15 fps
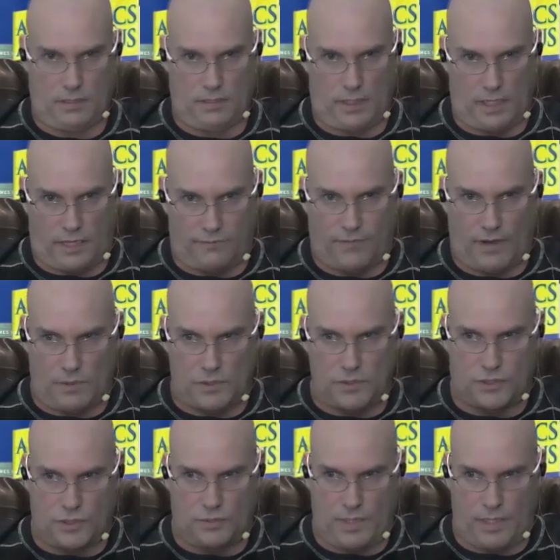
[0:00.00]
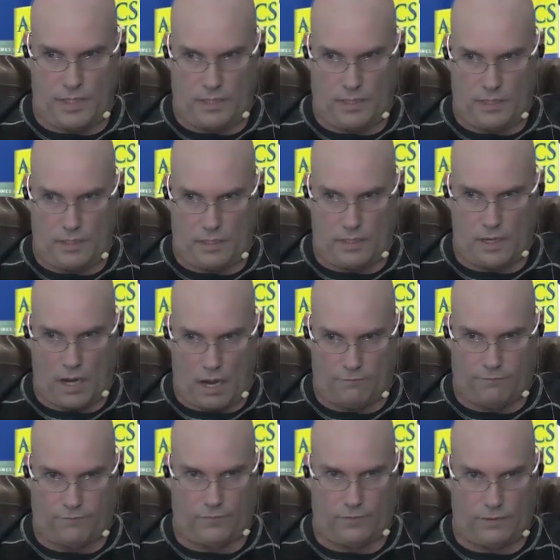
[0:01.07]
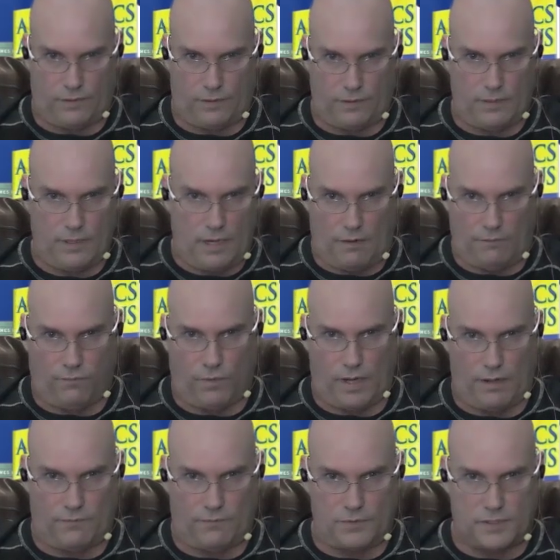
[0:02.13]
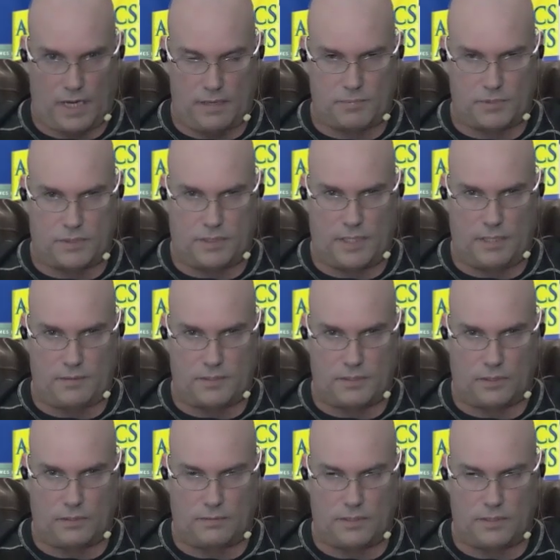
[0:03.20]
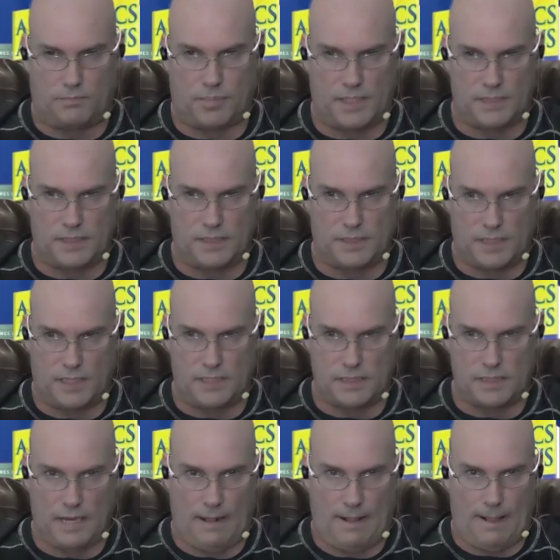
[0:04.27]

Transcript: Like if I was doing an offer of whatever type to businesses,